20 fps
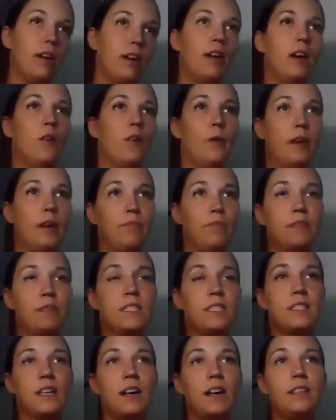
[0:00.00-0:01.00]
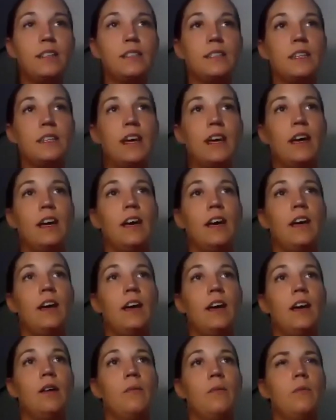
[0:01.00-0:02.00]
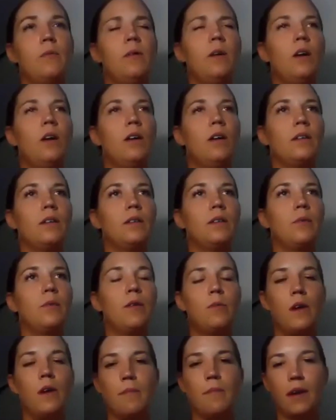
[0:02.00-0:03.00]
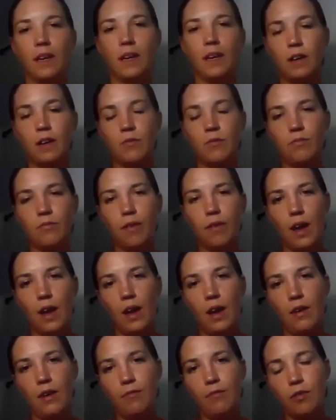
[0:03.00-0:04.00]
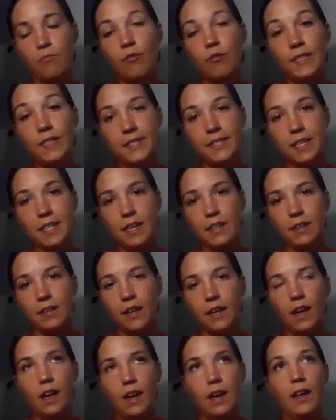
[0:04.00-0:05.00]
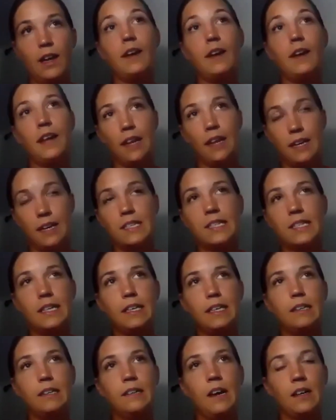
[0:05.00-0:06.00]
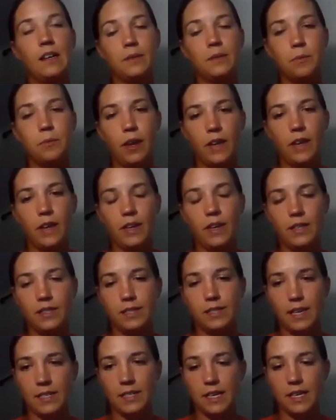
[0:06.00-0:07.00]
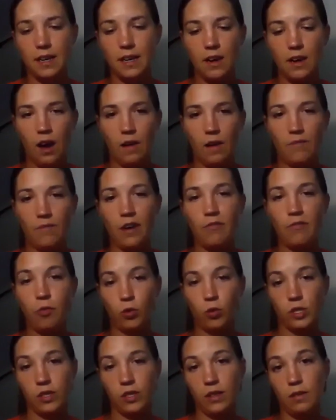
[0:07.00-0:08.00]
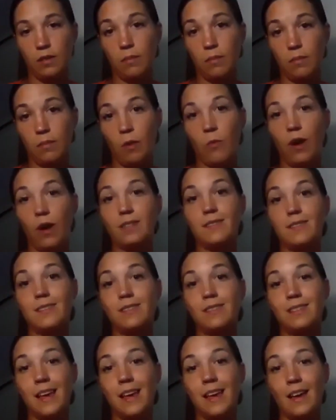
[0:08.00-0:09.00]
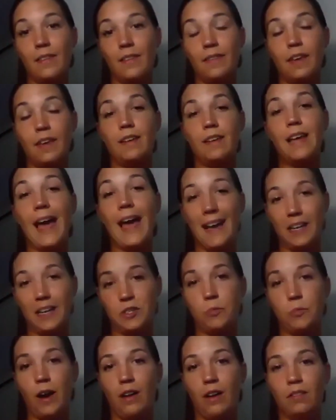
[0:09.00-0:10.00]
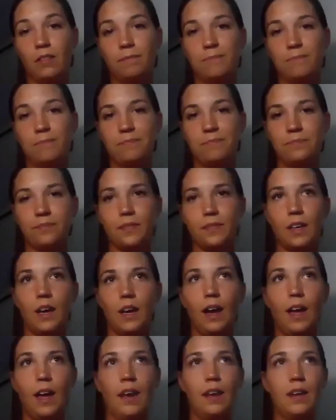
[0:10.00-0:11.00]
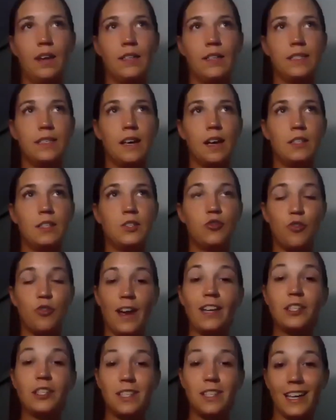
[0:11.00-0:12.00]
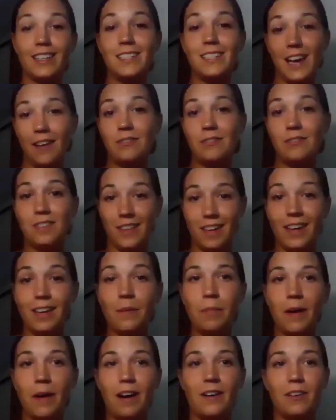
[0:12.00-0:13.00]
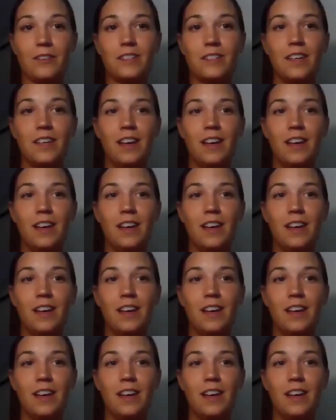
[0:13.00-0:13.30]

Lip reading: We discussed with a winemaker from Rizzi in Italy last week. He said, I'm very fortunate that my wines, they age well. And it's a strange thing to have to think about.